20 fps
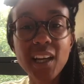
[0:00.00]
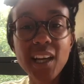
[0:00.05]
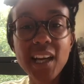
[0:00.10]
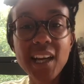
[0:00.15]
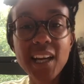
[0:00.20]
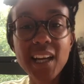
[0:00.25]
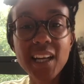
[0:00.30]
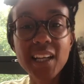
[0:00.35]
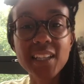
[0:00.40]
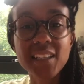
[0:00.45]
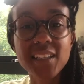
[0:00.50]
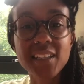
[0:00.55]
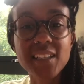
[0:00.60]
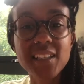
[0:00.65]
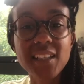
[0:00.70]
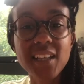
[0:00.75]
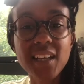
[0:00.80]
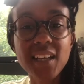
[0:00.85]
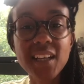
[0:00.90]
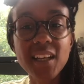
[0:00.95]

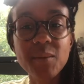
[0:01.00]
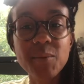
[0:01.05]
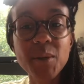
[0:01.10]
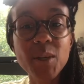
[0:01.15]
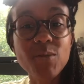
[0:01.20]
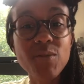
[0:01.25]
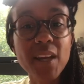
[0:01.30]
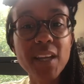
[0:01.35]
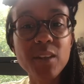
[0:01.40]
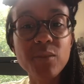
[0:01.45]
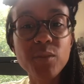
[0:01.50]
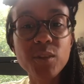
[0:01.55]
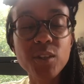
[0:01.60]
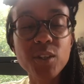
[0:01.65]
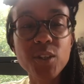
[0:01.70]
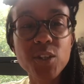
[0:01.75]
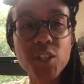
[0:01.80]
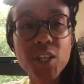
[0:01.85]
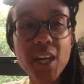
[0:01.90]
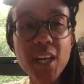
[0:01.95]
and it'd be great if you
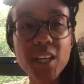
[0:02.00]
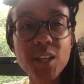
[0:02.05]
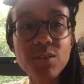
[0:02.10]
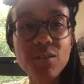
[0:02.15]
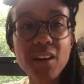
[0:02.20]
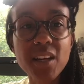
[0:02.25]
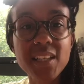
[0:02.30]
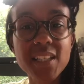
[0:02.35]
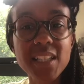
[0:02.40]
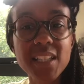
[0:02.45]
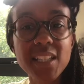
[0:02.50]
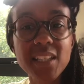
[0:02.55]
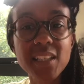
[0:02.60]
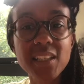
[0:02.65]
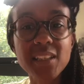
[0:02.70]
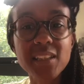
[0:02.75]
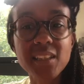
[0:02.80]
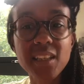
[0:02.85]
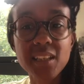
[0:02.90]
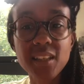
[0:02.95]
could share your
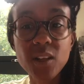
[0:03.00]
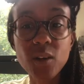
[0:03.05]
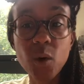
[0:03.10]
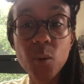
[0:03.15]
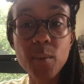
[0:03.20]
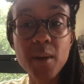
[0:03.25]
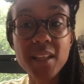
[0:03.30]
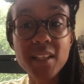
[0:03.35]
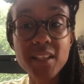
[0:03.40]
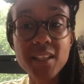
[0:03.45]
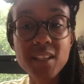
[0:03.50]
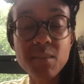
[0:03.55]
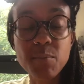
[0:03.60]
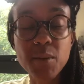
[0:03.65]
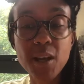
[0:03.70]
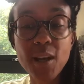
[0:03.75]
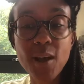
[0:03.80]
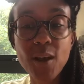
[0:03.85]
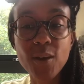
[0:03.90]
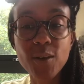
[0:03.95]
ideas in the comments
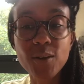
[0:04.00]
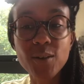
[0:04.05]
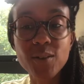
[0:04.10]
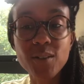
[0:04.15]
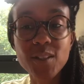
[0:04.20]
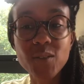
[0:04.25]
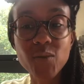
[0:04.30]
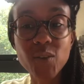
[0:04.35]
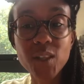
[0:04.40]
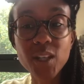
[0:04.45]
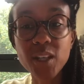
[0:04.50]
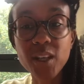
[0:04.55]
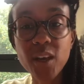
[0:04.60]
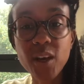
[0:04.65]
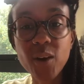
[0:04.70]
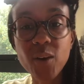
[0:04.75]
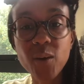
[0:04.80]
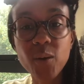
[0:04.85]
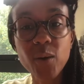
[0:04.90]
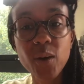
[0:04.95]
below this
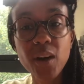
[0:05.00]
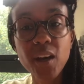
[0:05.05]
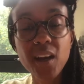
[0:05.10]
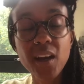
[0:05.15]
video,